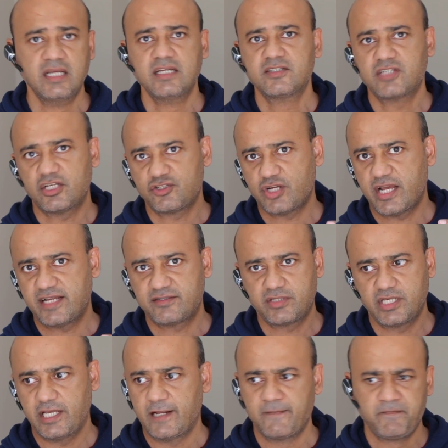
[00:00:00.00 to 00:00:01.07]
such as
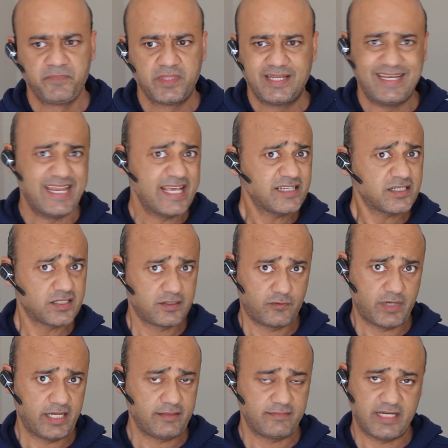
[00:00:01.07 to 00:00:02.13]
the NIST,
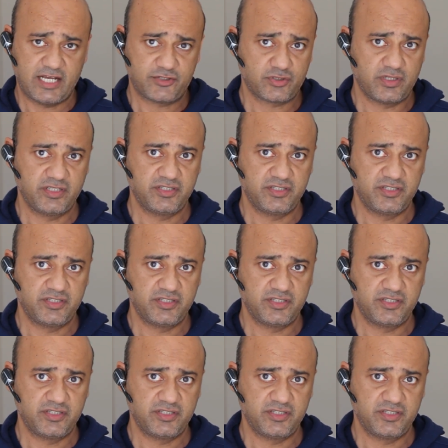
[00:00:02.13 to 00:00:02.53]
right, National